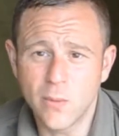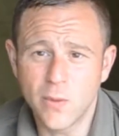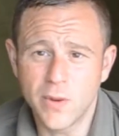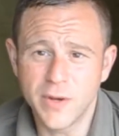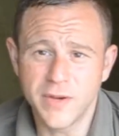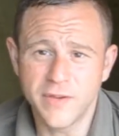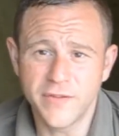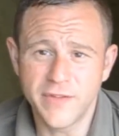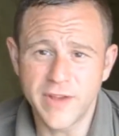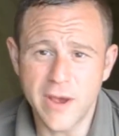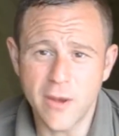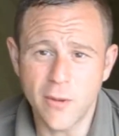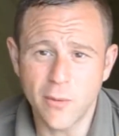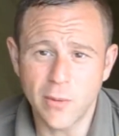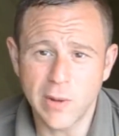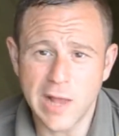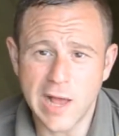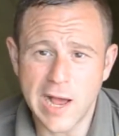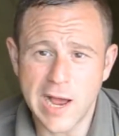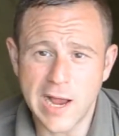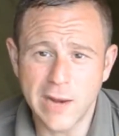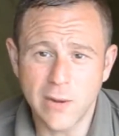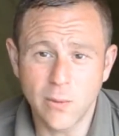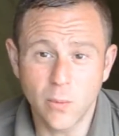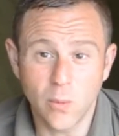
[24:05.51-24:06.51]
what you don't
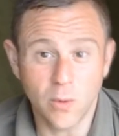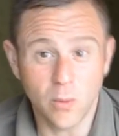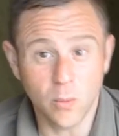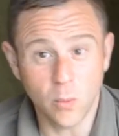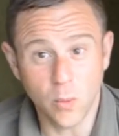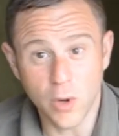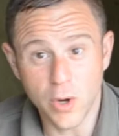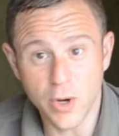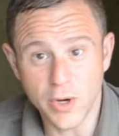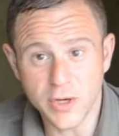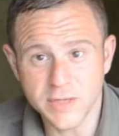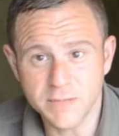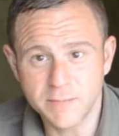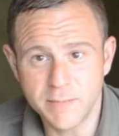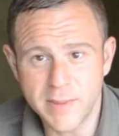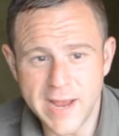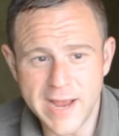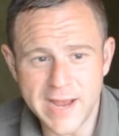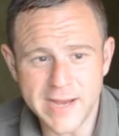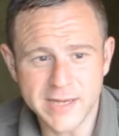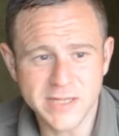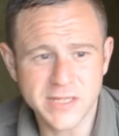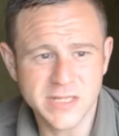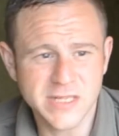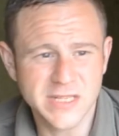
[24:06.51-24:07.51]
like, what works
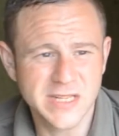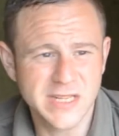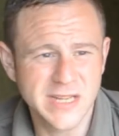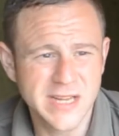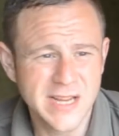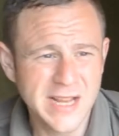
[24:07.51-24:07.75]
best.